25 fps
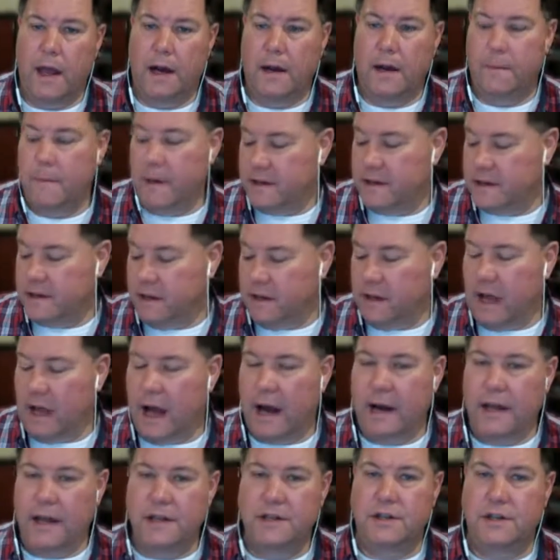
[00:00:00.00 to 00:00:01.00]
And it makes it a
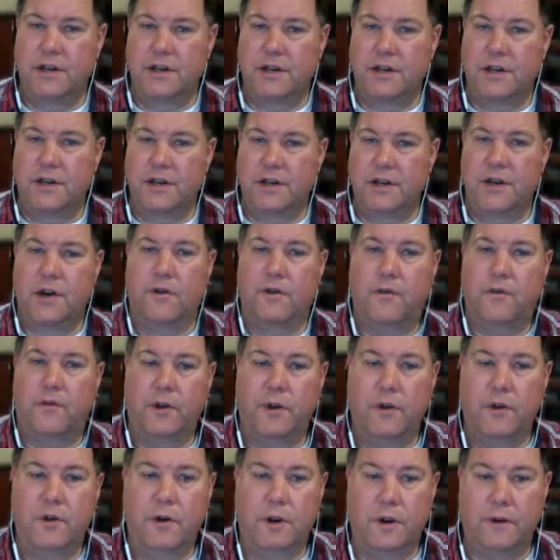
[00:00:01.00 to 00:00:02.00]
lot easier for
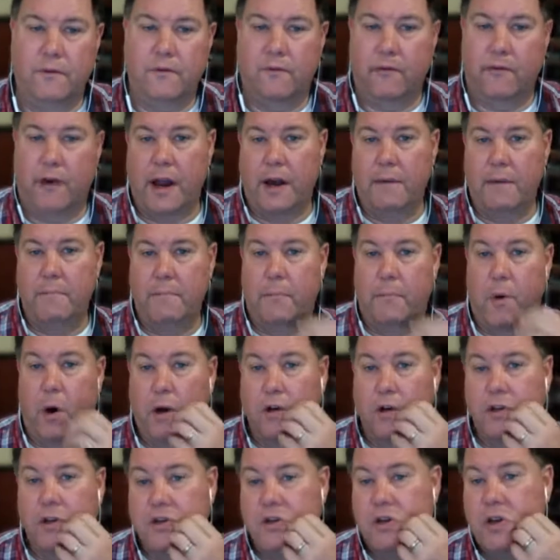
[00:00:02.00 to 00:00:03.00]
you to find
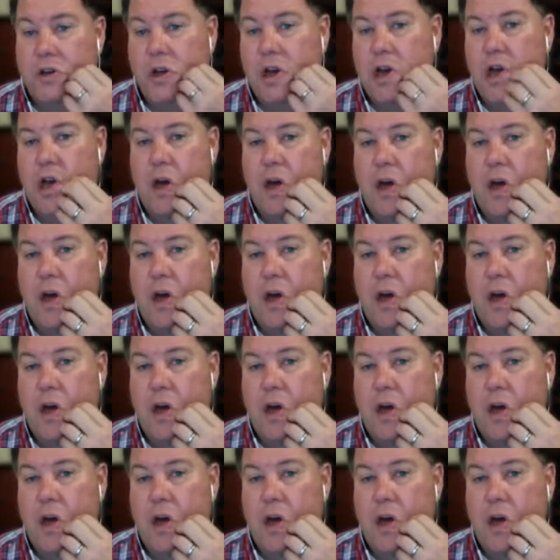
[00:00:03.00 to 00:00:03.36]
books.